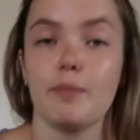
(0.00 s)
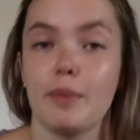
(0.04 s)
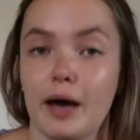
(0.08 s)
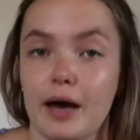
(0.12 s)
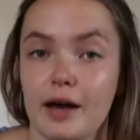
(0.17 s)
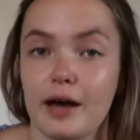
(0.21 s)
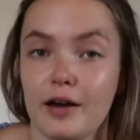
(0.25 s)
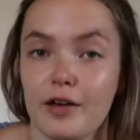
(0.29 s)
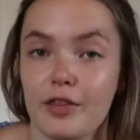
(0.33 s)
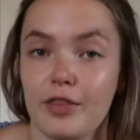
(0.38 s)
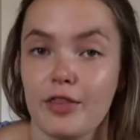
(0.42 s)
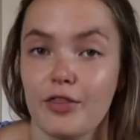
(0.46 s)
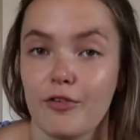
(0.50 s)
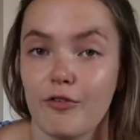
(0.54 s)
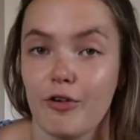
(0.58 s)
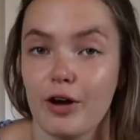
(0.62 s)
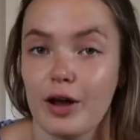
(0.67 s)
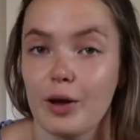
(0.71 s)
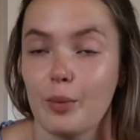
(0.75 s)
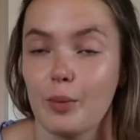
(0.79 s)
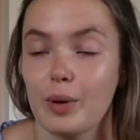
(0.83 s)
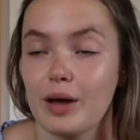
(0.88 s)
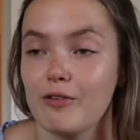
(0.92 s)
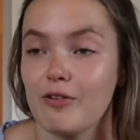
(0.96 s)
it back the
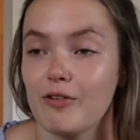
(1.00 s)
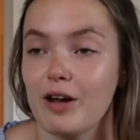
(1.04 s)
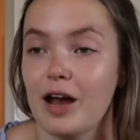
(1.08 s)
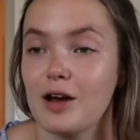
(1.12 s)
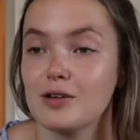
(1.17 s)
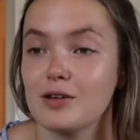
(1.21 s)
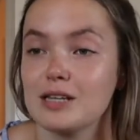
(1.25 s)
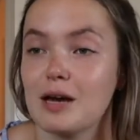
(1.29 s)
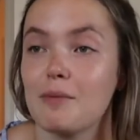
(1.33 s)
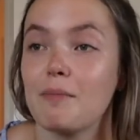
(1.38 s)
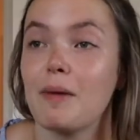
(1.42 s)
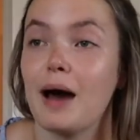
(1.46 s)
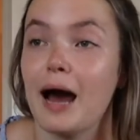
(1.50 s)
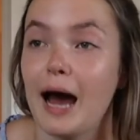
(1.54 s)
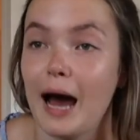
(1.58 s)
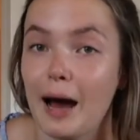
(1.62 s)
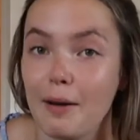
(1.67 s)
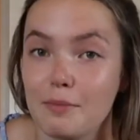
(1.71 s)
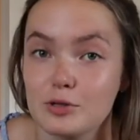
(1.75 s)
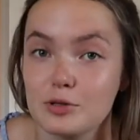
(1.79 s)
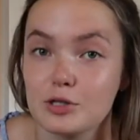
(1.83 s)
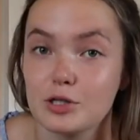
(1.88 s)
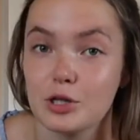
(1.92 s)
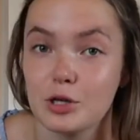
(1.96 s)
right way around, I'm
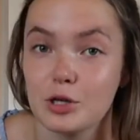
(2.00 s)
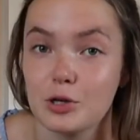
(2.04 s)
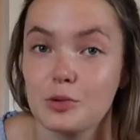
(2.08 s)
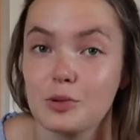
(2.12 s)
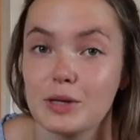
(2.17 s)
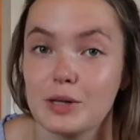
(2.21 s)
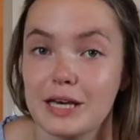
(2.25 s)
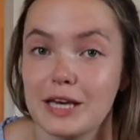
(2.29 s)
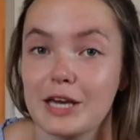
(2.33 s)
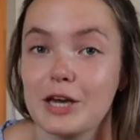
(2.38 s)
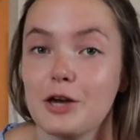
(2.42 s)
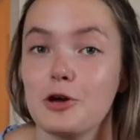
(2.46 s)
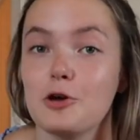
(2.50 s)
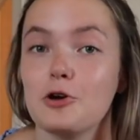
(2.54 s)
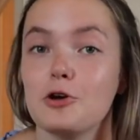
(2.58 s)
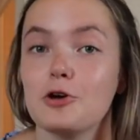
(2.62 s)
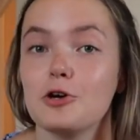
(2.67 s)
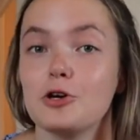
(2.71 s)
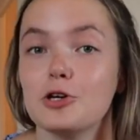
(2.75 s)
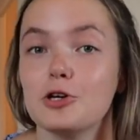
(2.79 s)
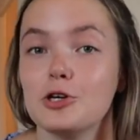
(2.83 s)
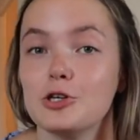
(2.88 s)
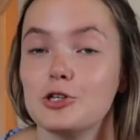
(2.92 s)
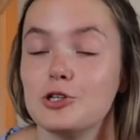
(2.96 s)
absolutely
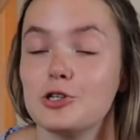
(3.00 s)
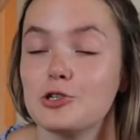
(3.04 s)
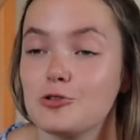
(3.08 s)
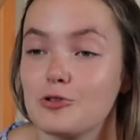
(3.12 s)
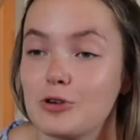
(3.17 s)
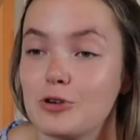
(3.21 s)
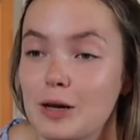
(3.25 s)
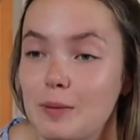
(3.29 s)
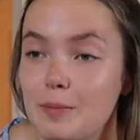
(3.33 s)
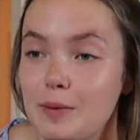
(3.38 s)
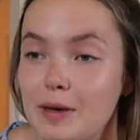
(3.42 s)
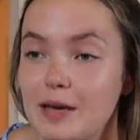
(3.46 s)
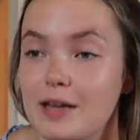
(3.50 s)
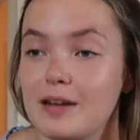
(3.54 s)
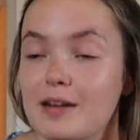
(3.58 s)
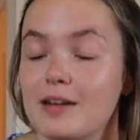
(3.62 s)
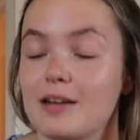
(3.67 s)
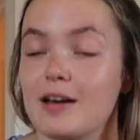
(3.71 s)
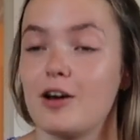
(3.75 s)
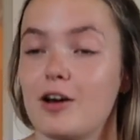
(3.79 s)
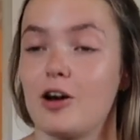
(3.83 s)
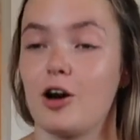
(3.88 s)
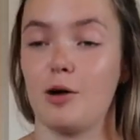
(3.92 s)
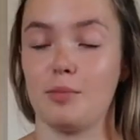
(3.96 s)

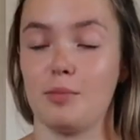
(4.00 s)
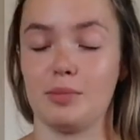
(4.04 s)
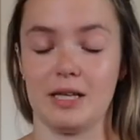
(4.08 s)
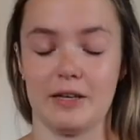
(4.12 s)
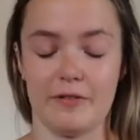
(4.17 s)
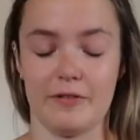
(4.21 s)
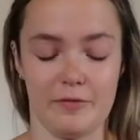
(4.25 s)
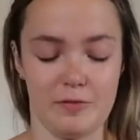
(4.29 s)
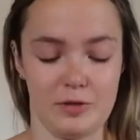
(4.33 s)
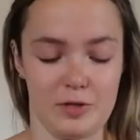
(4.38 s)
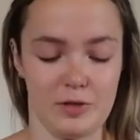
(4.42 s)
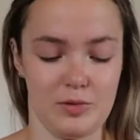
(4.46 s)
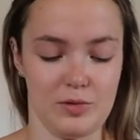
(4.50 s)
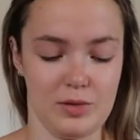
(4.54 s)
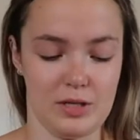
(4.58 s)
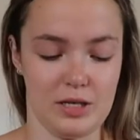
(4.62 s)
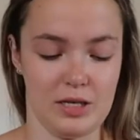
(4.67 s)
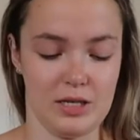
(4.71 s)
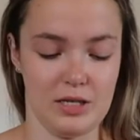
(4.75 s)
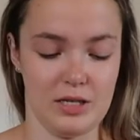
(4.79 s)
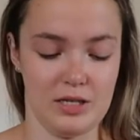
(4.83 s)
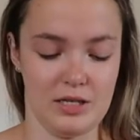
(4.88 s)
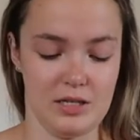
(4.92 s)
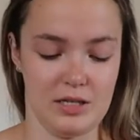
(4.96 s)
dripping. I can't believe I'm doing
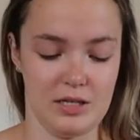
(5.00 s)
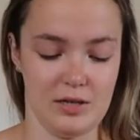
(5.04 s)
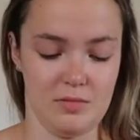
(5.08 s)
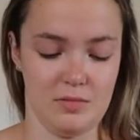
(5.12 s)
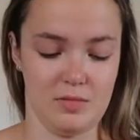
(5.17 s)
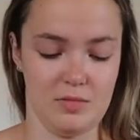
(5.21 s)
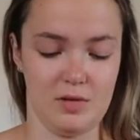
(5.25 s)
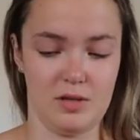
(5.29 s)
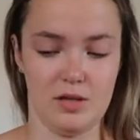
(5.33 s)
this.